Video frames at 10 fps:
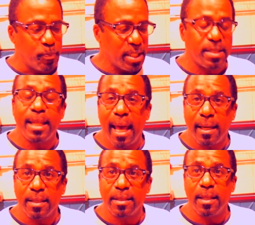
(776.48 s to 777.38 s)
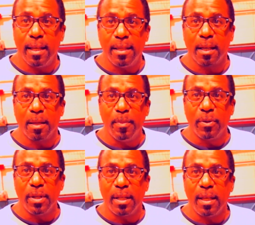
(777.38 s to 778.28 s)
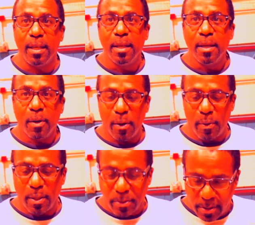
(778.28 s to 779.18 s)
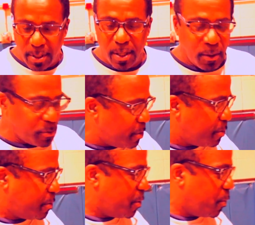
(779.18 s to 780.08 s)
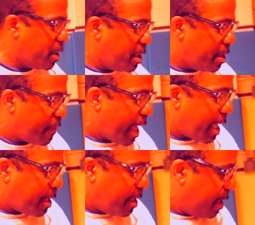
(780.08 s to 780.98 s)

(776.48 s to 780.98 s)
status in the community, or else you wouldn't have had